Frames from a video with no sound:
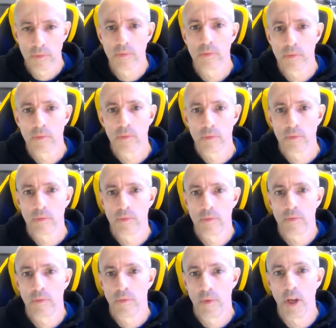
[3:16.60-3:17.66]

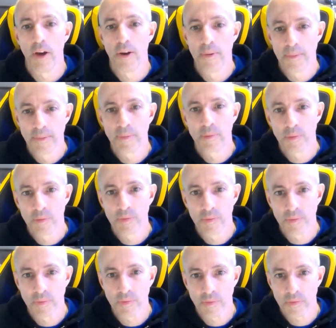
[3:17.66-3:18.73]

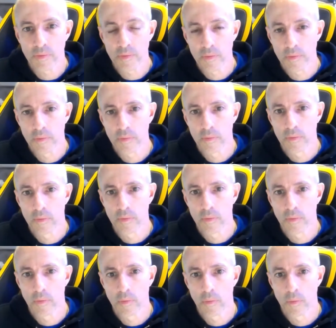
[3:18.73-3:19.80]

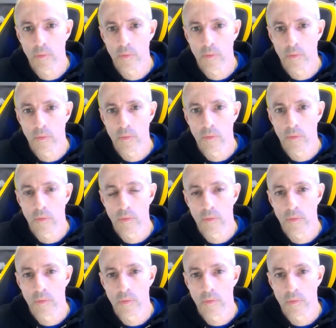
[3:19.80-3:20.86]

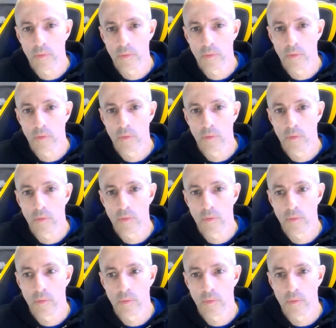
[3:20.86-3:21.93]

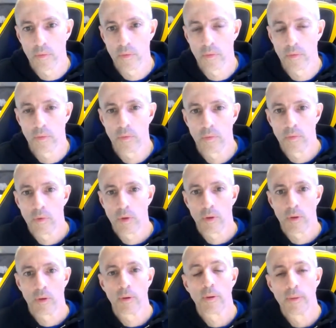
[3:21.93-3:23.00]

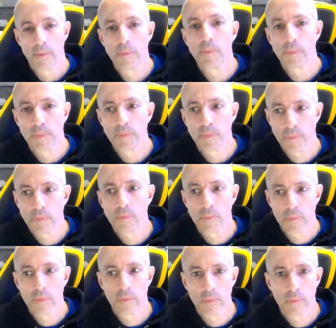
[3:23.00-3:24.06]

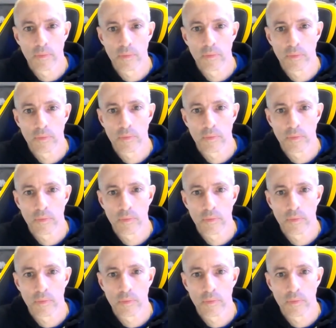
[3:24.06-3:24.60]
No words are spoken by the person on screen.